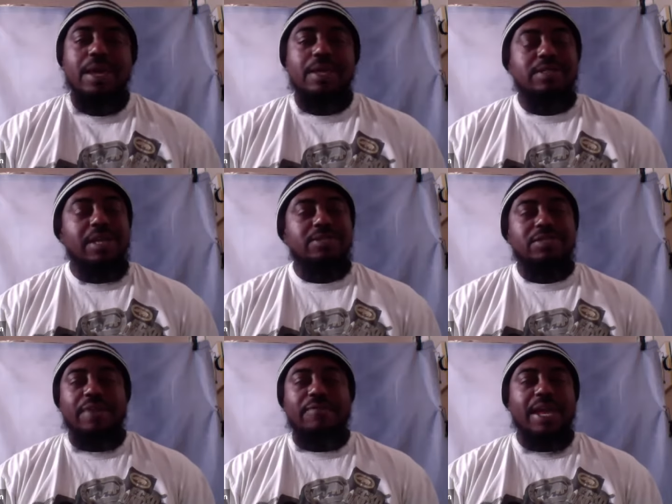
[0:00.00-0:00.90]
and, and
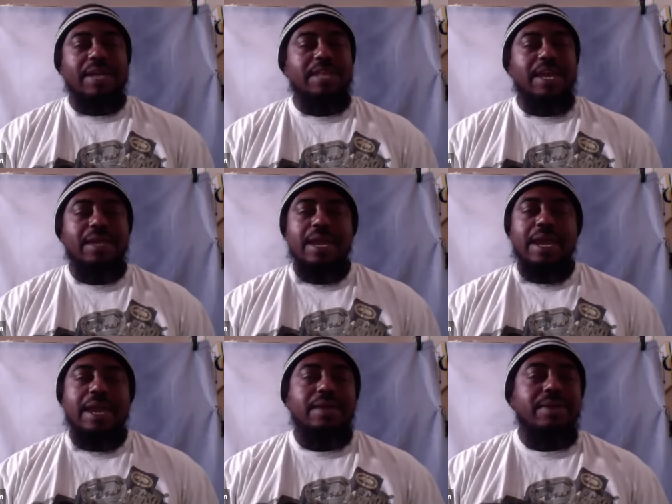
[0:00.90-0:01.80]
stuff like that.
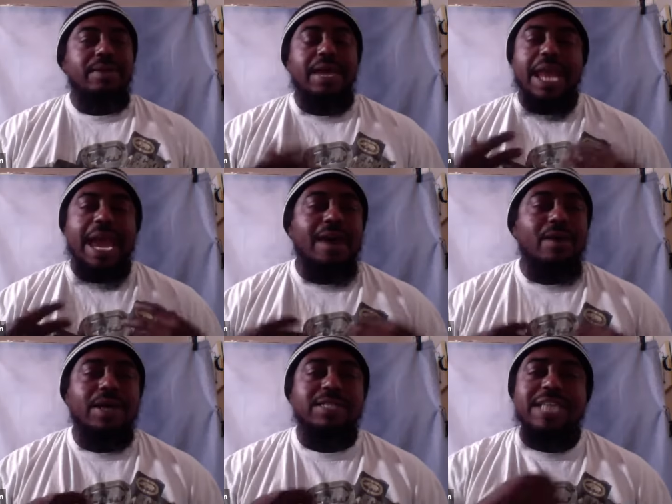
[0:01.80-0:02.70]
And, and
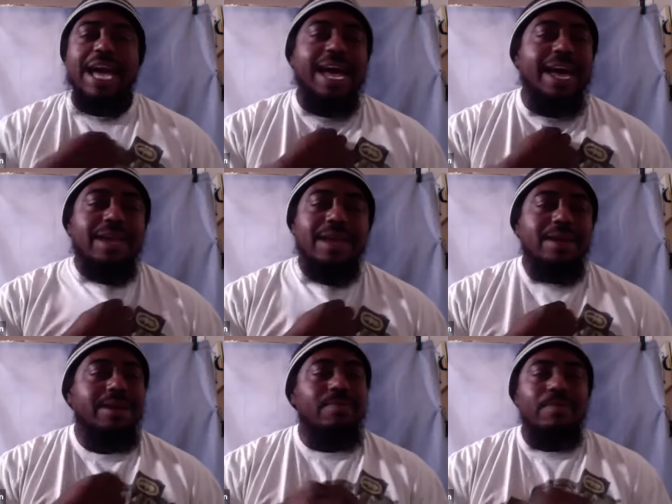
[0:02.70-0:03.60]
how a tie
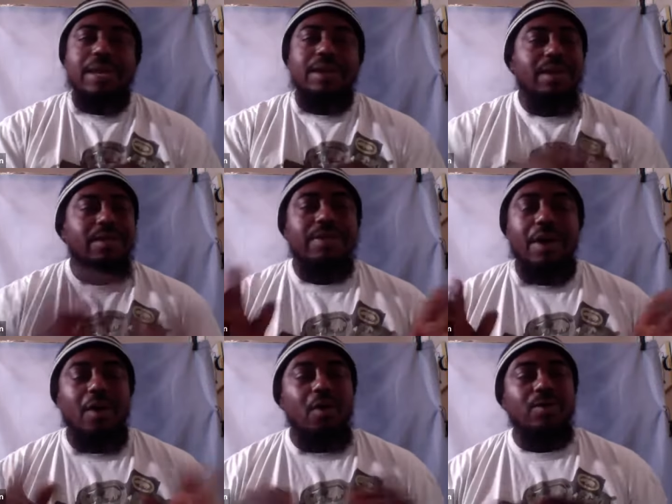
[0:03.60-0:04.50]
can make the
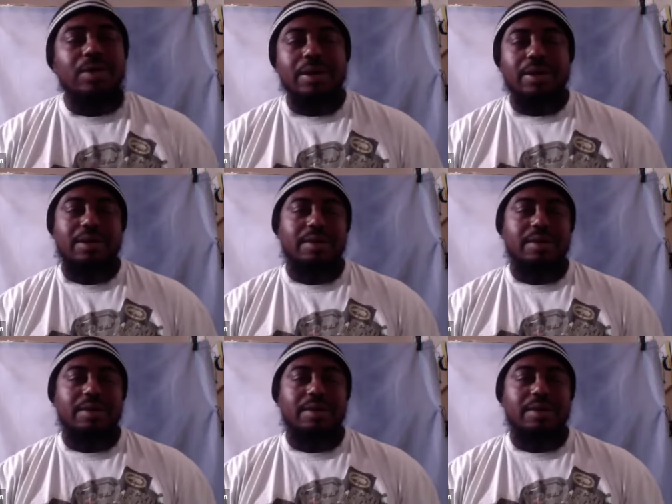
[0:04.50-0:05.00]
whole look,